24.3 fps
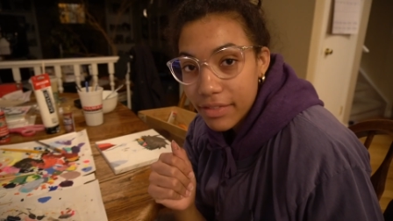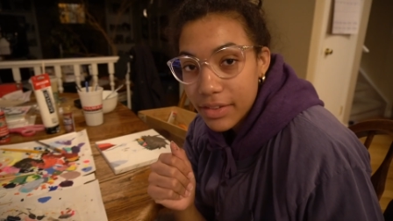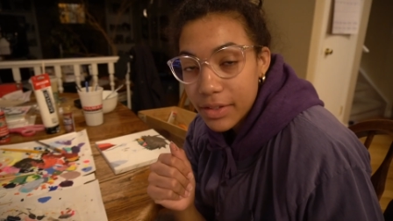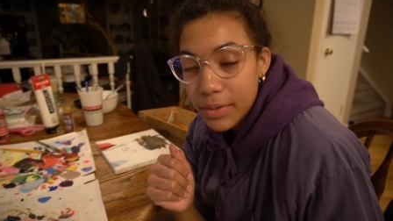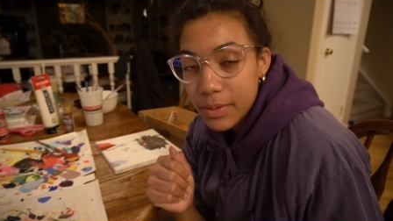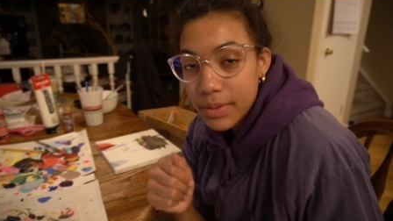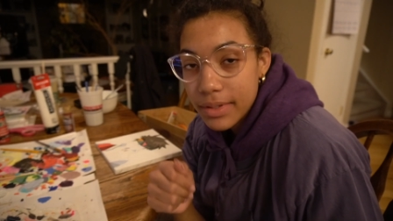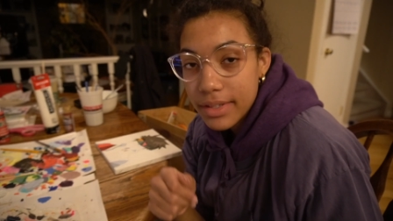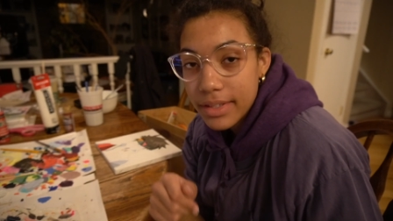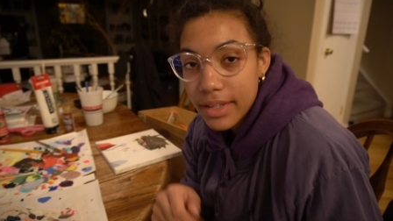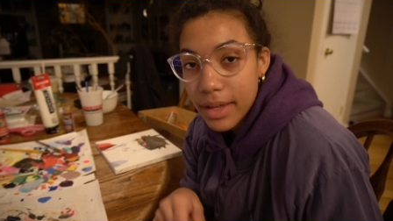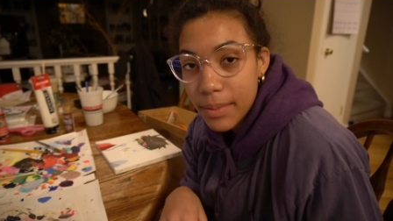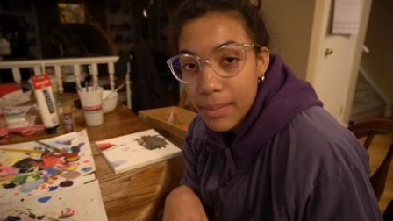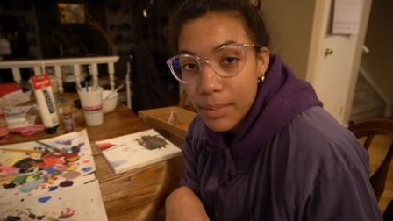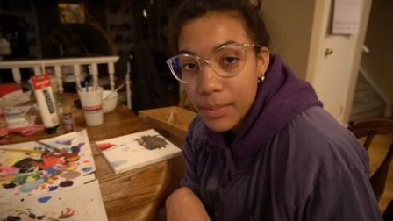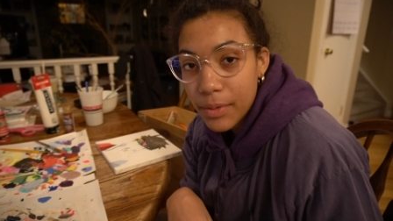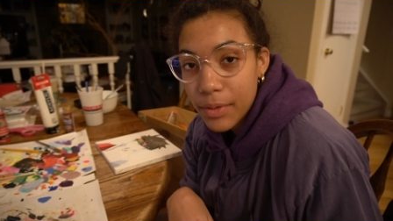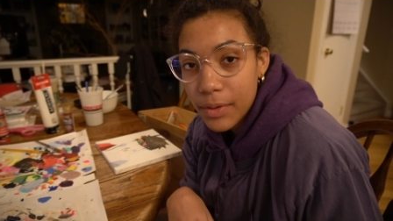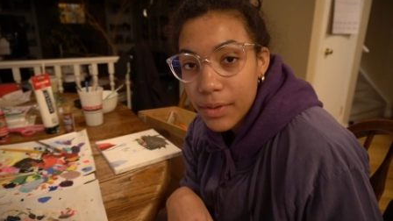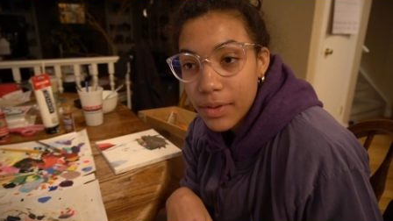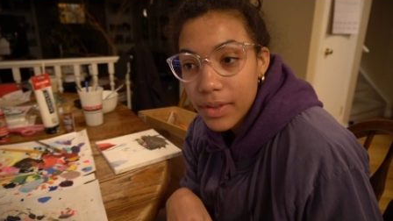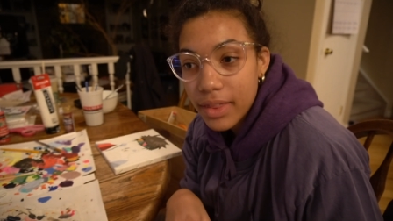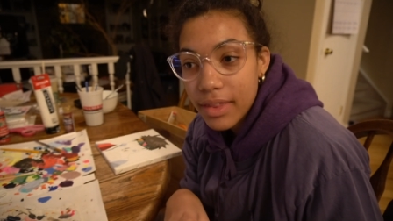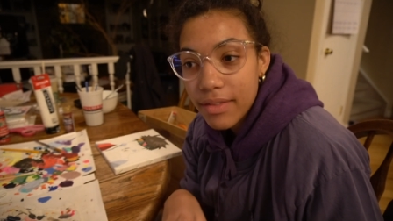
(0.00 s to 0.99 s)
to
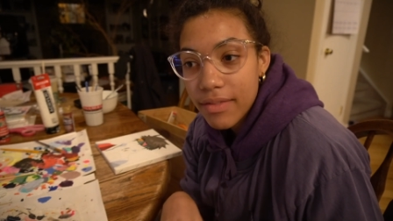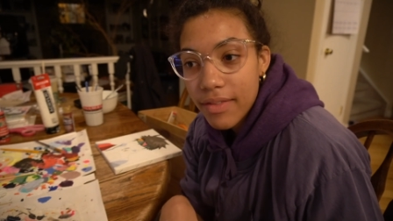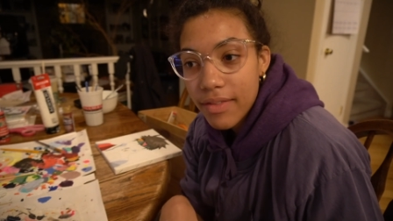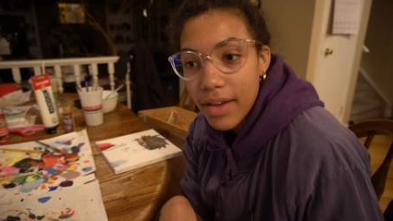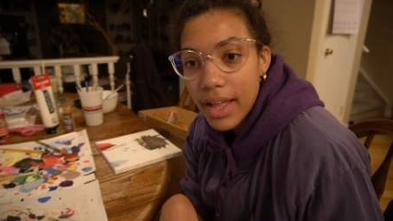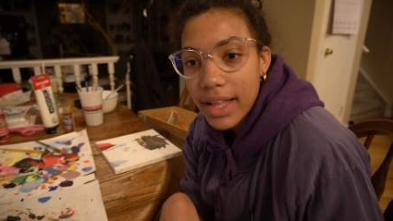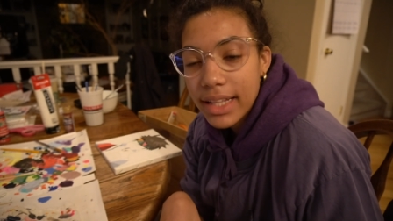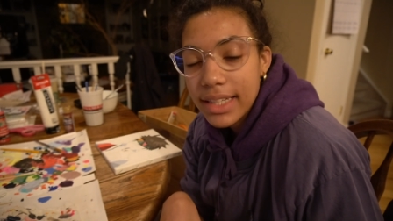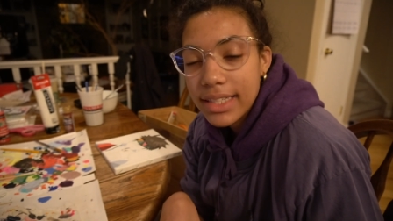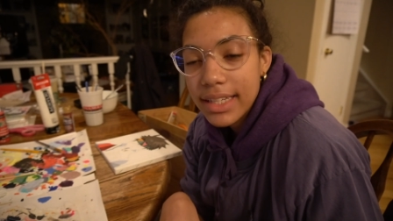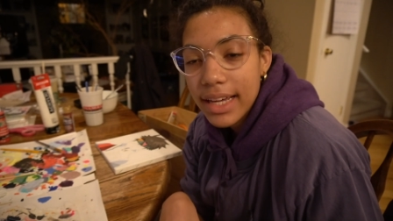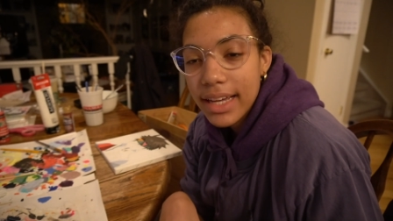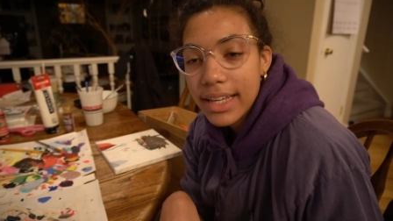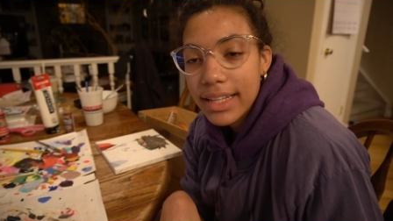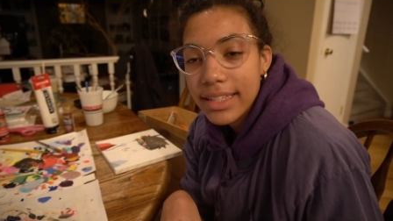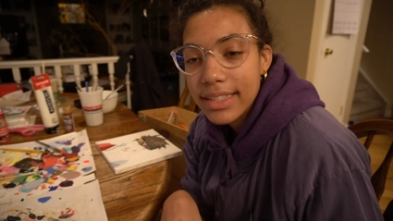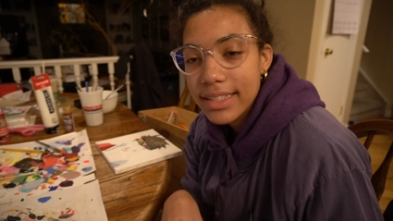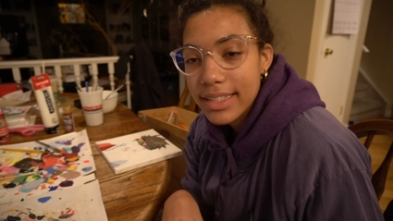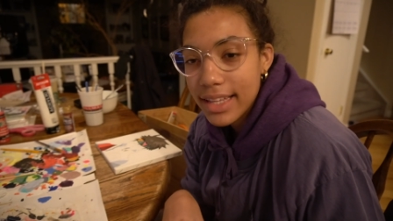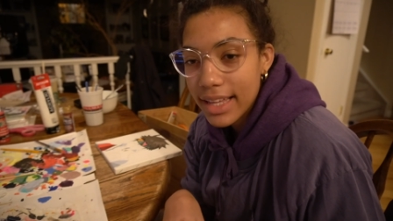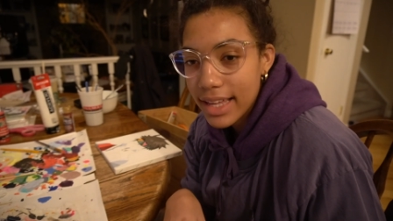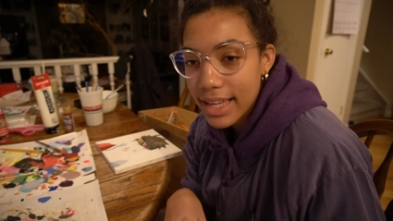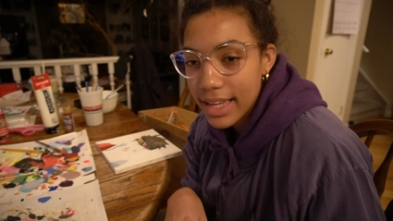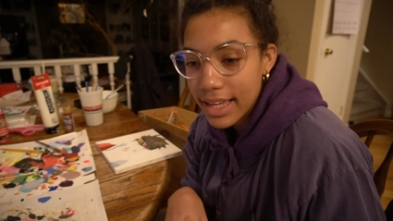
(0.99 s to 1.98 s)
assemble the Valentine's
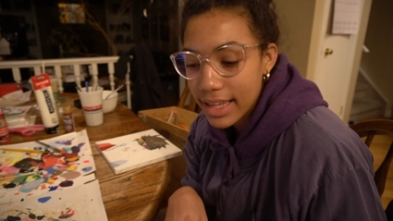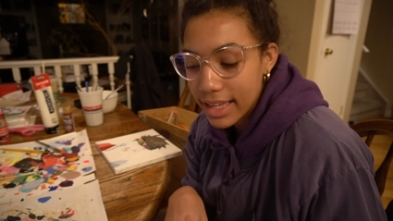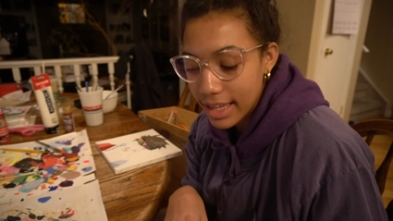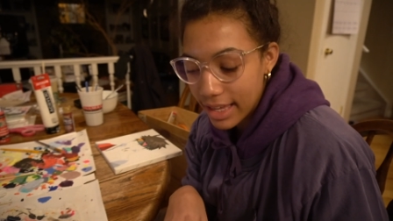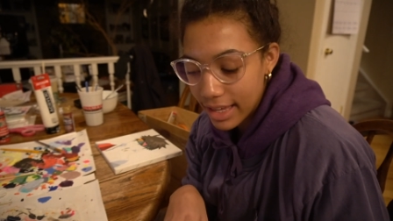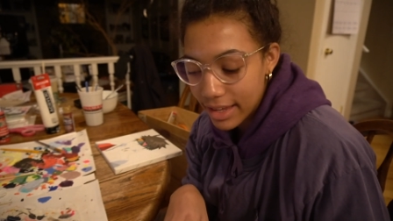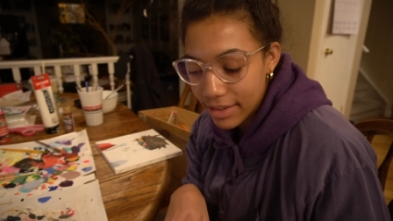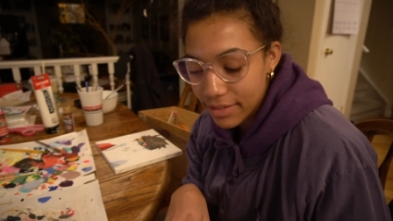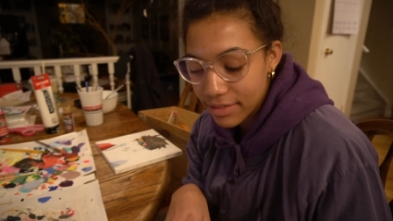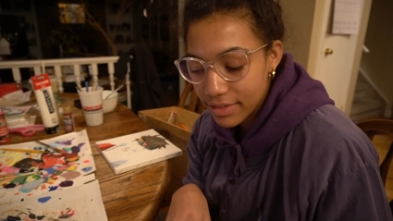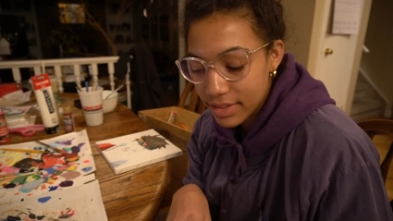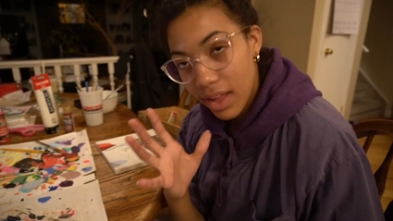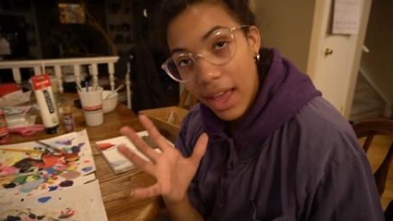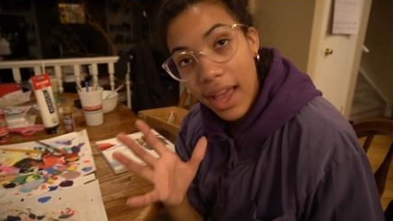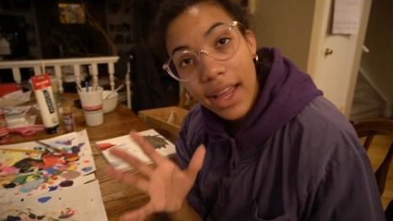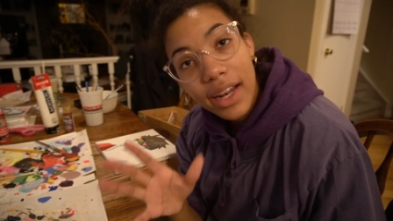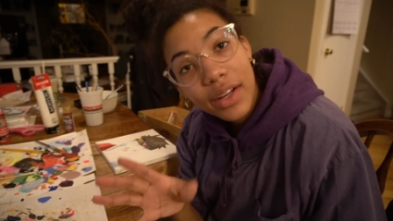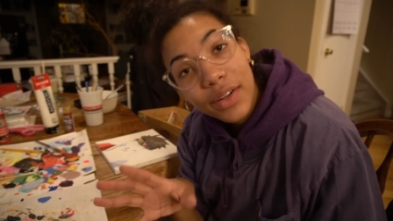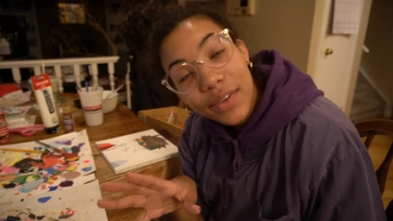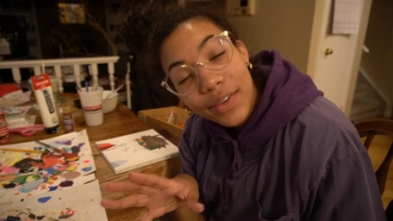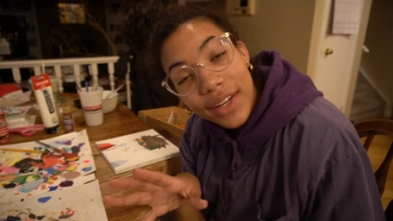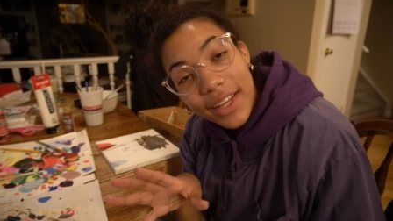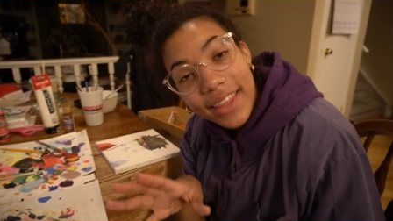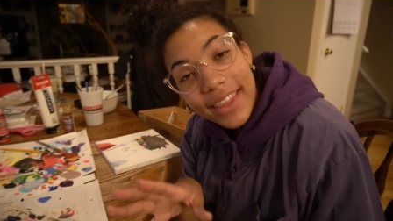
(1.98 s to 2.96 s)
Day gift and
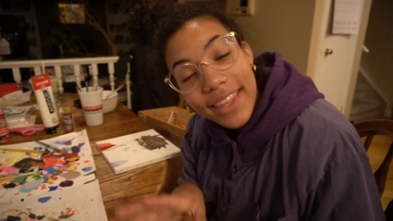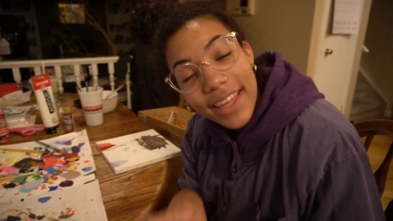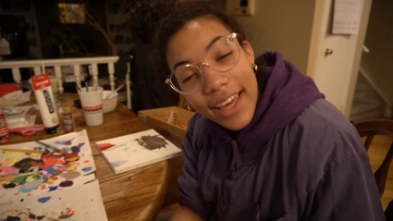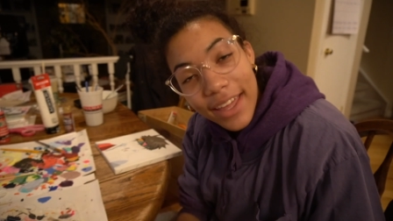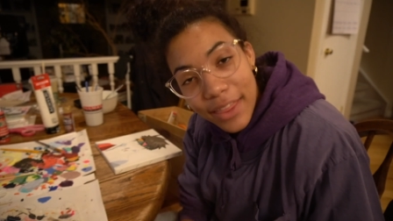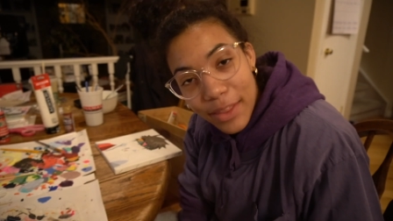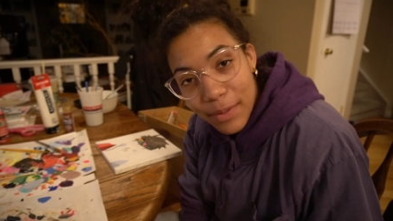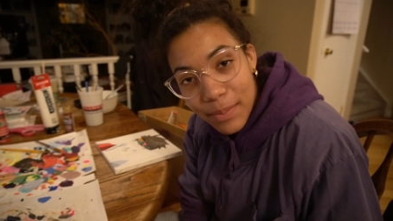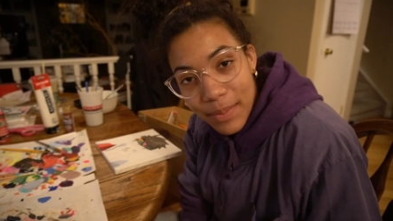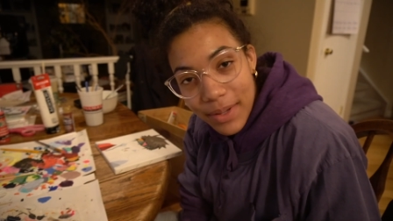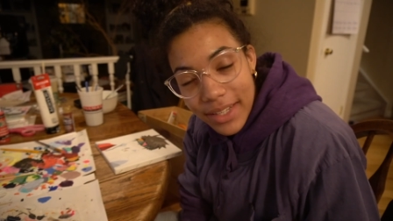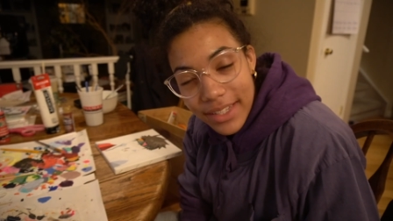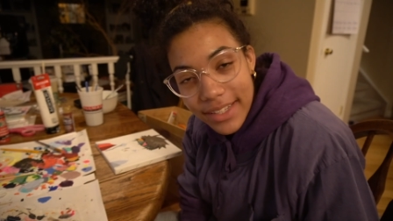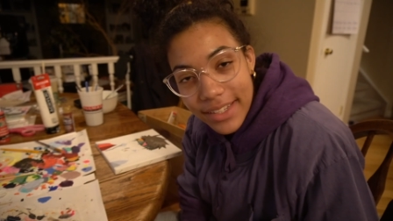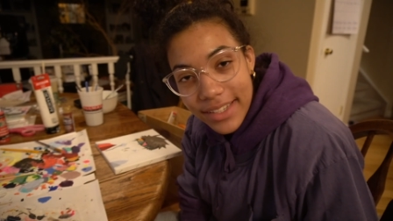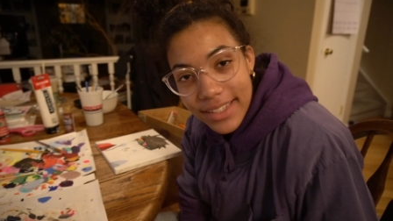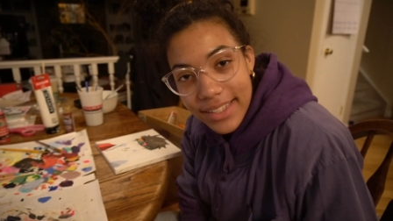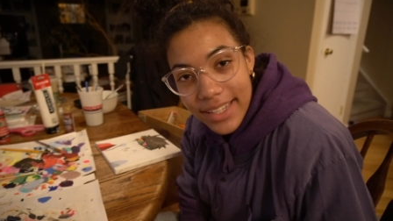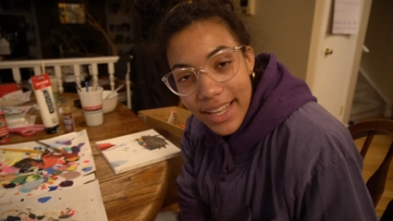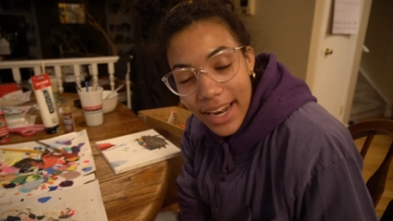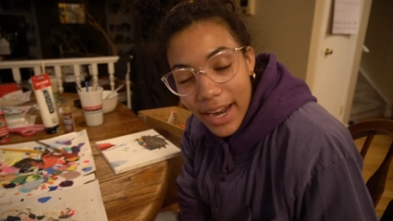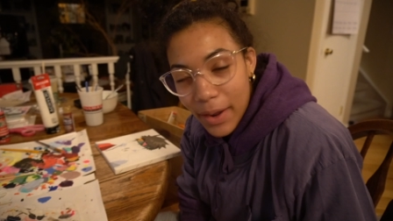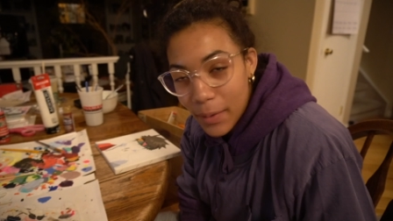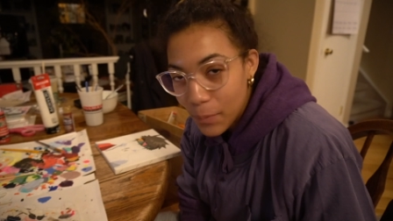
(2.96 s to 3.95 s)
create the other pieces
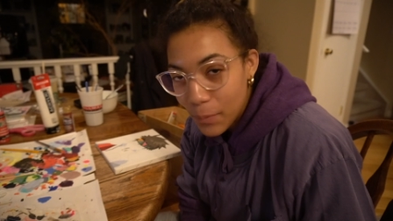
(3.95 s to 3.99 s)
that I